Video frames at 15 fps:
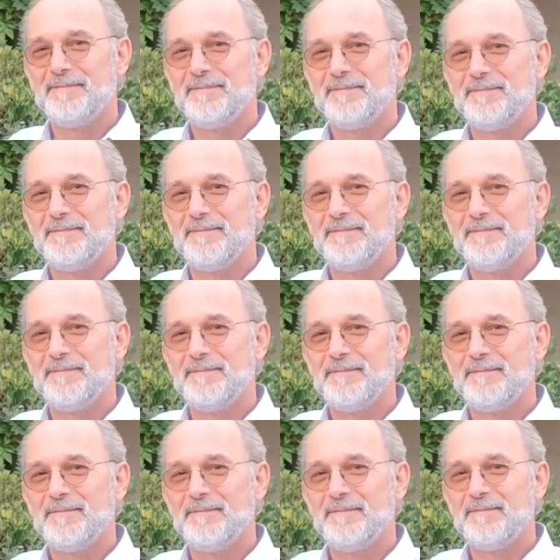
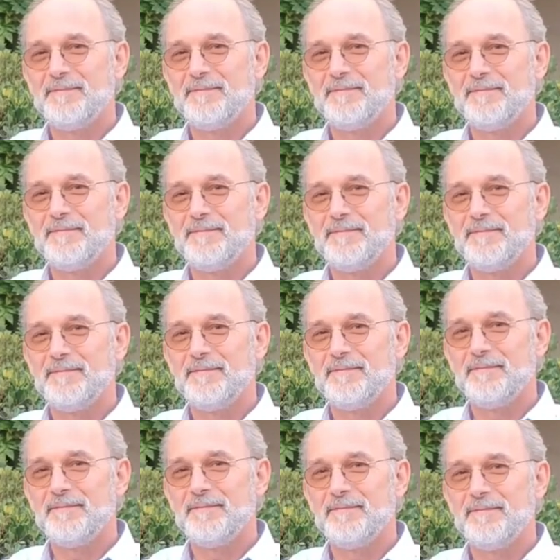
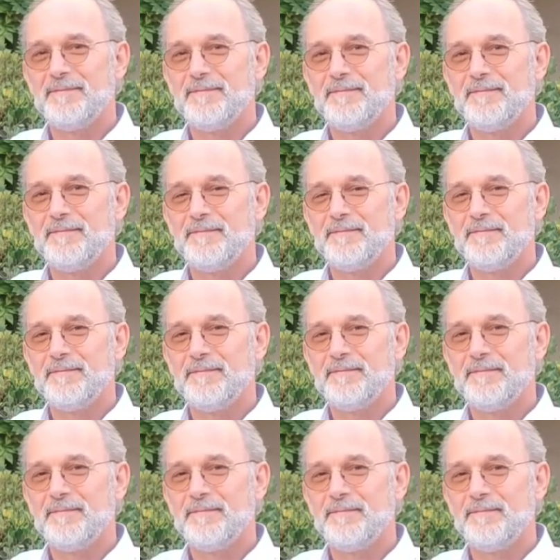
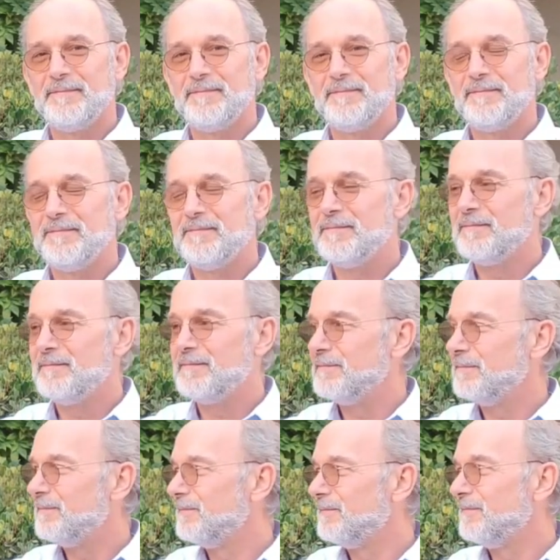
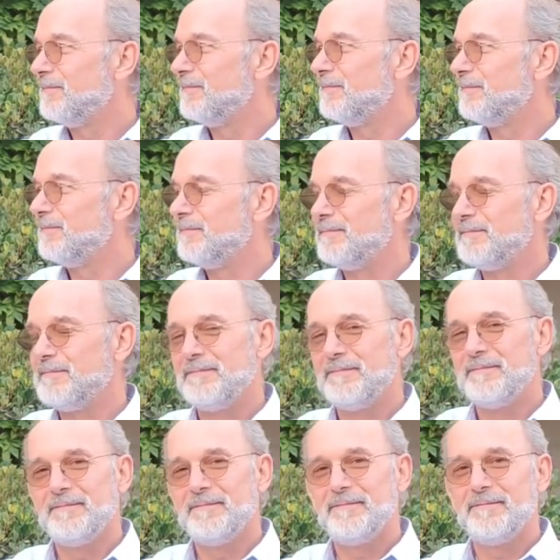[no speech]